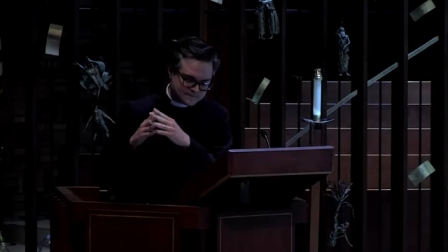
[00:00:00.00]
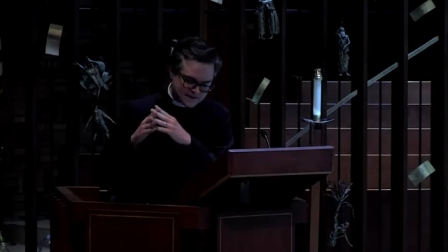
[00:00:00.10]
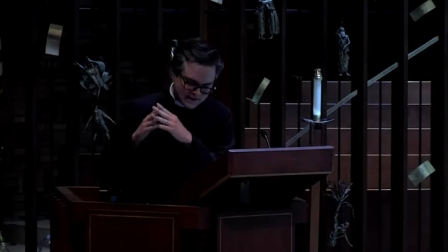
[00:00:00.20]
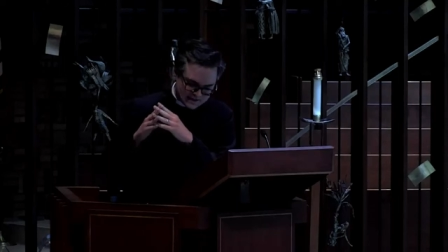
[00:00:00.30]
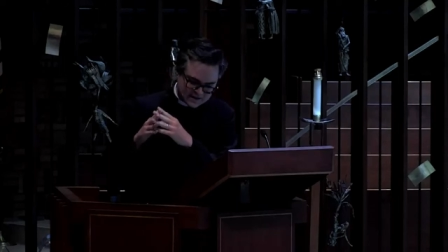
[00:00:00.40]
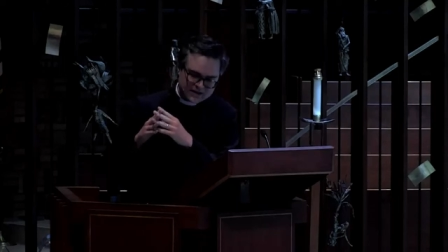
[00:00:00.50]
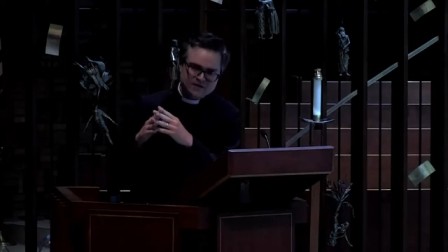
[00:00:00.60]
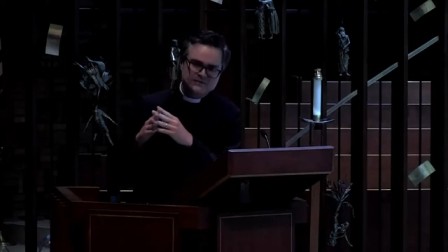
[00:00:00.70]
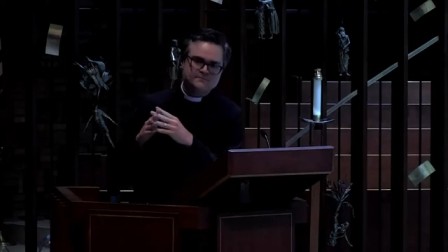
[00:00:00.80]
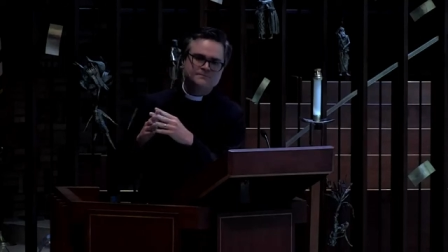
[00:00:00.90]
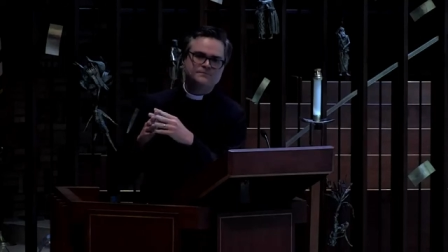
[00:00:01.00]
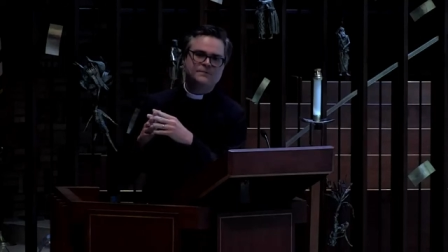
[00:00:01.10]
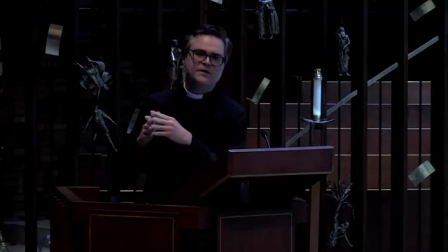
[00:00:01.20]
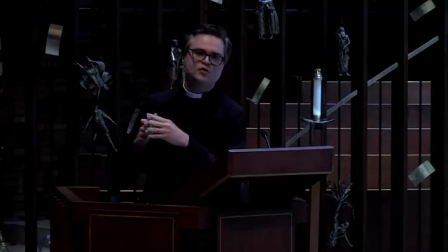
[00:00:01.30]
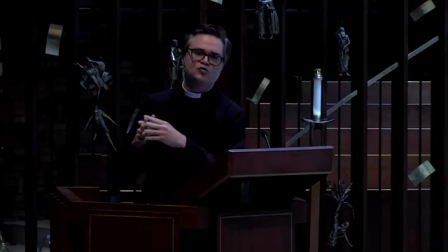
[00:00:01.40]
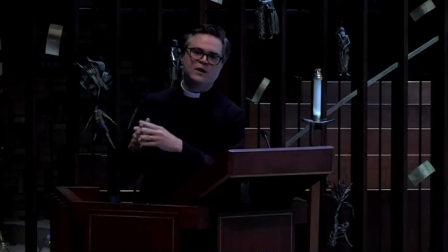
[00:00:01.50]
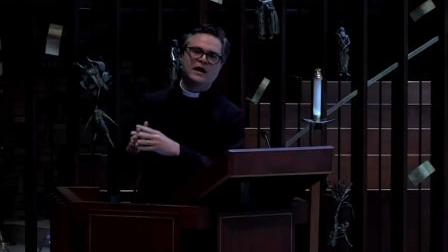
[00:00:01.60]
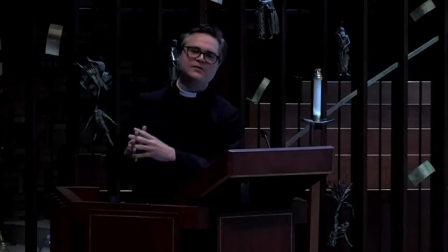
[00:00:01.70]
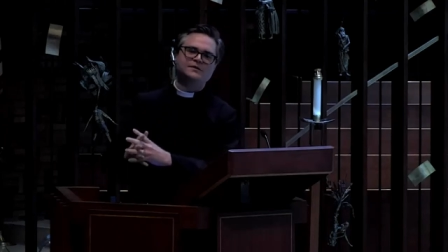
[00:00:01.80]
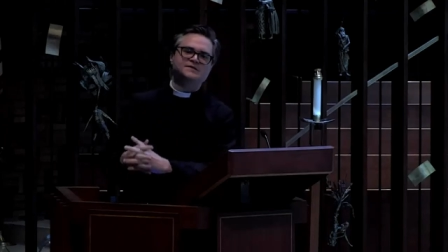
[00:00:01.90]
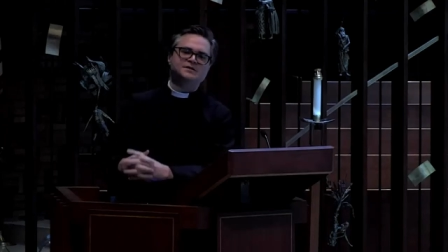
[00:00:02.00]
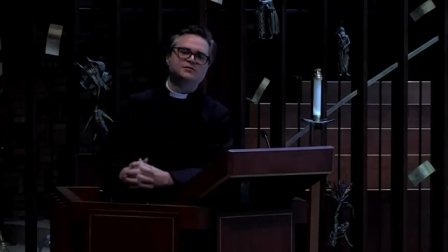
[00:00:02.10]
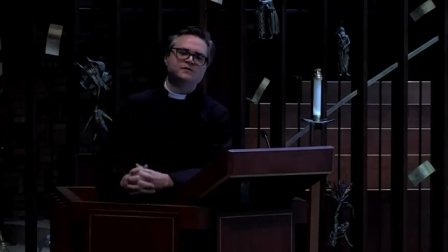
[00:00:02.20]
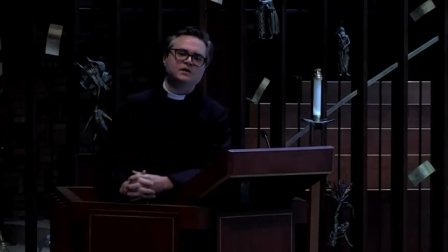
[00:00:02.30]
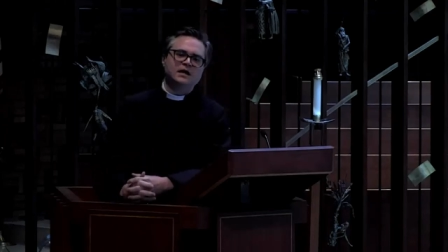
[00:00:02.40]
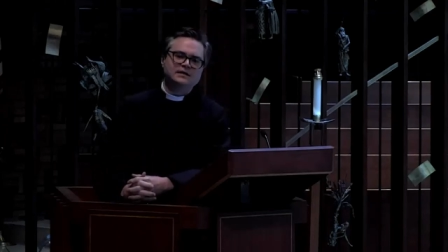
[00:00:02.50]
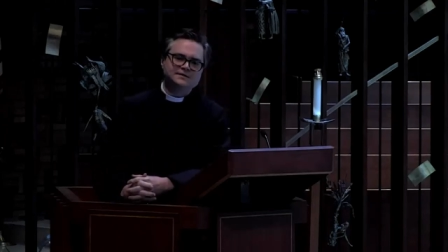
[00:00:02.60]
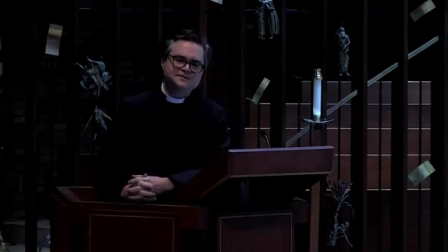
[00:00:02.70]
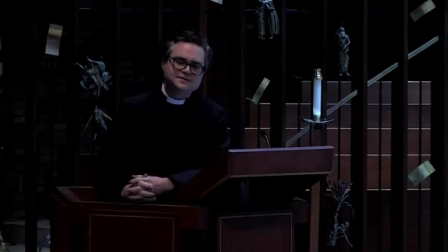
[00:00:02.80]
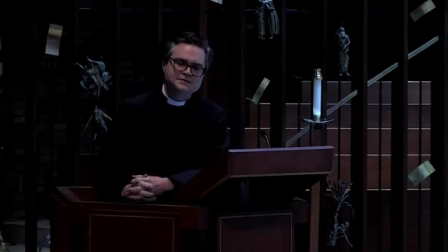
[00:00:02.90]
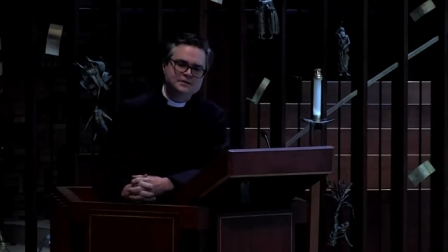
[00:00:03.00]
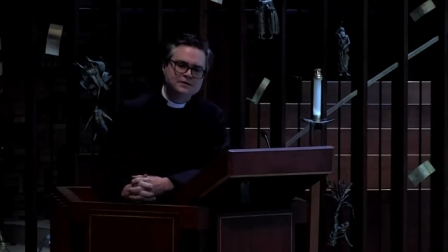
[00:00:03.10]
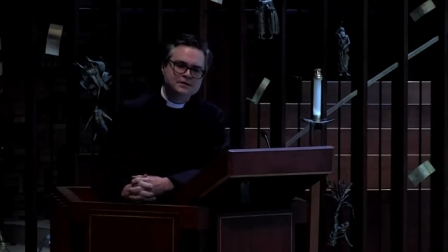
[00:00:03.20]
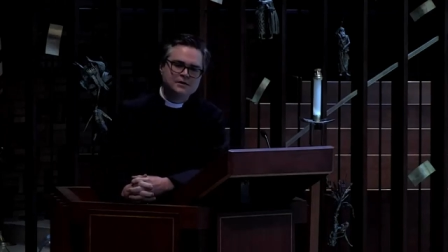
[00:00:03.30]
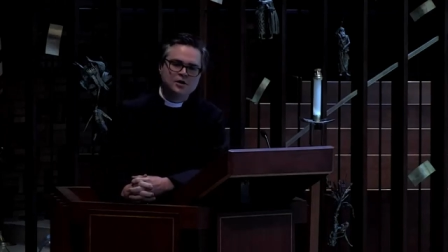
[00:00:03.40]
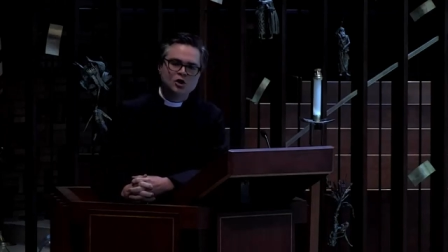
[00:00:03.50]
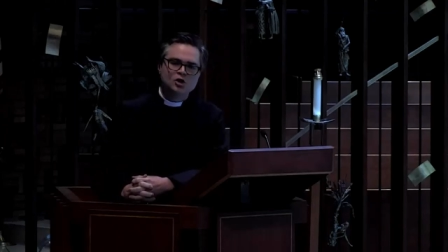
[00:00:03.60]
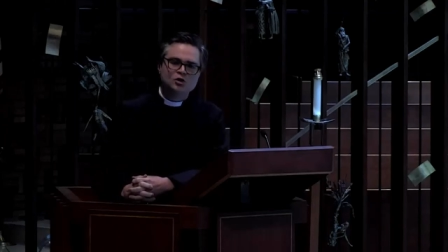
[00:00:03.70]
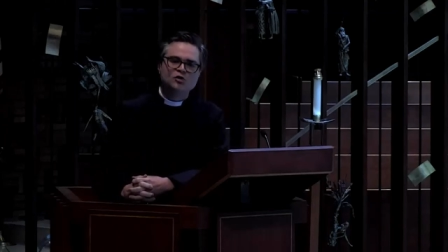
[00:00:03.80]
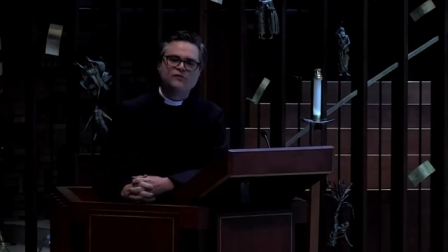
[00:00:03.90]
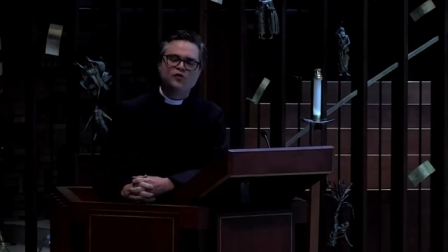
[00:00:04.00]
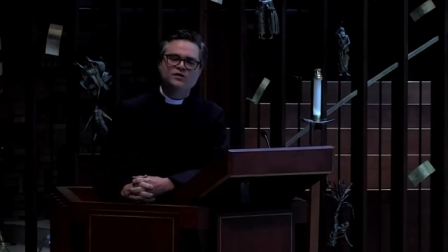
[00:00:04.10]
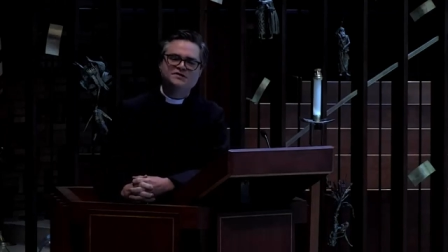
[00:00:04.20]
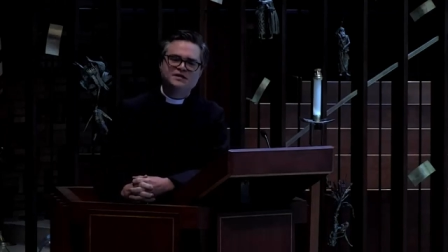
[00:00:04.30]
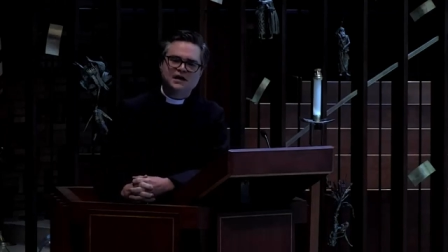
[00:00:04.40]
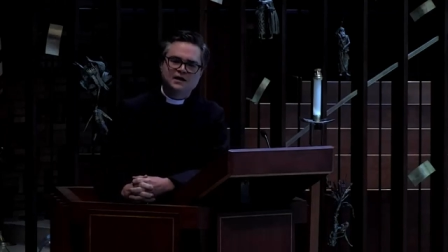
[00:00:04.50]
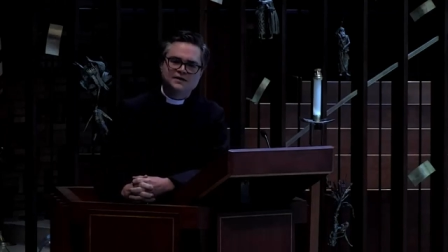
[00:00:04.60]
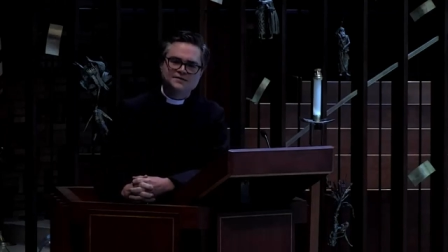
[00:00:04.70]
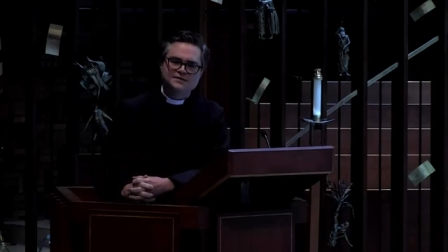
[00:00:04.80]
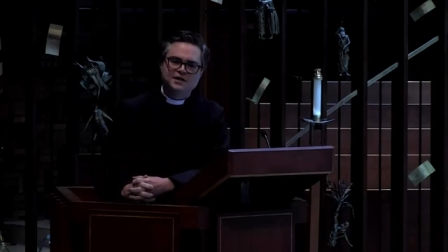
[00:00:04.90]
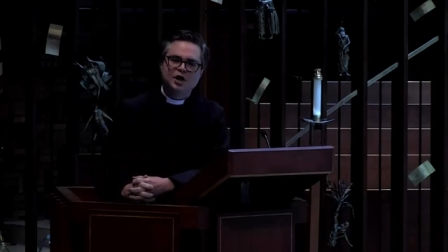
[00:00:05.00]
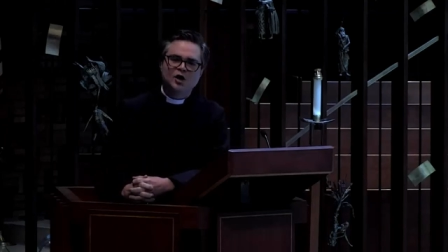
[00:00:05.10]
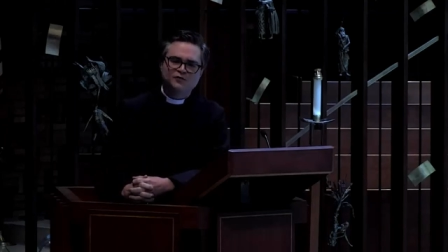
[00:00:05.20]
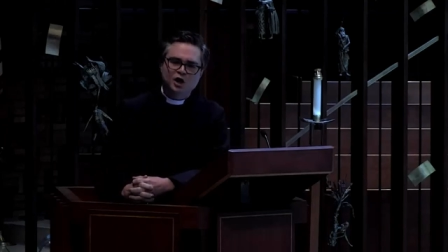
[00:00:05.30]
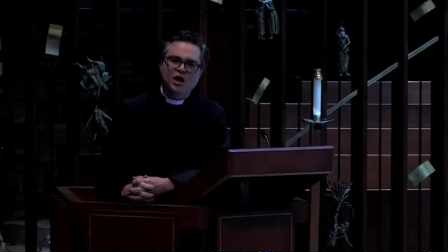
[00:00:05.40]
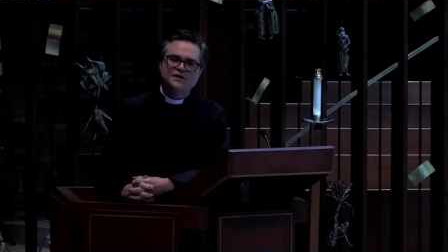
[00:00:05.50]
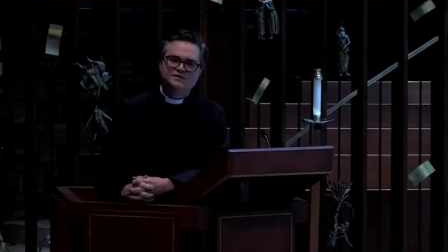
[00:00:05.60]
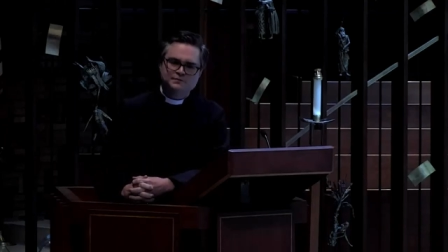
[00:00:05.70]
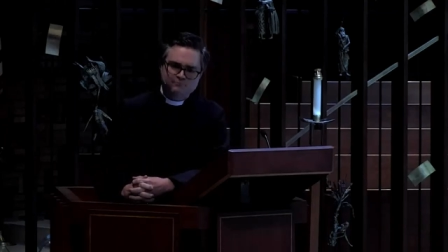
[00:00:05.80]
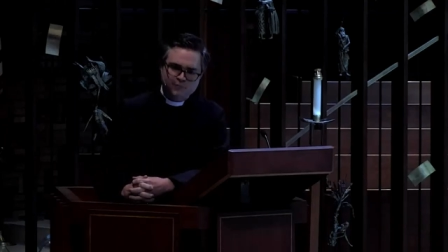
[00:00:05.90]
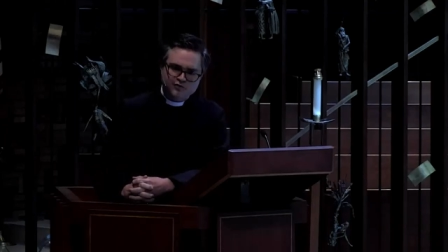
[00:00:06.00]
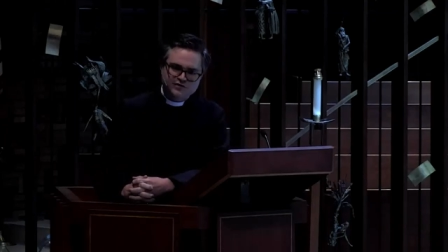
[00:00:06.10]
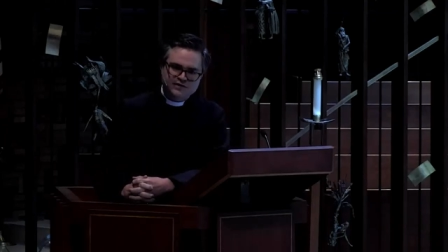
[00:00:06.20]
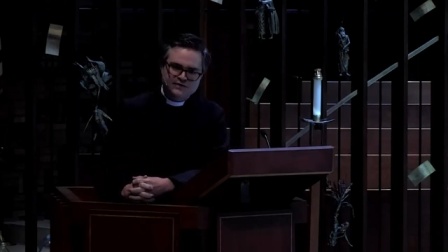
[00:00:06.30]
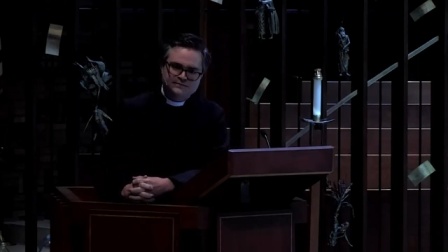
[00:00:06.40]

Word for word: Then, rather than silver linings, look for the signs of God's mercy,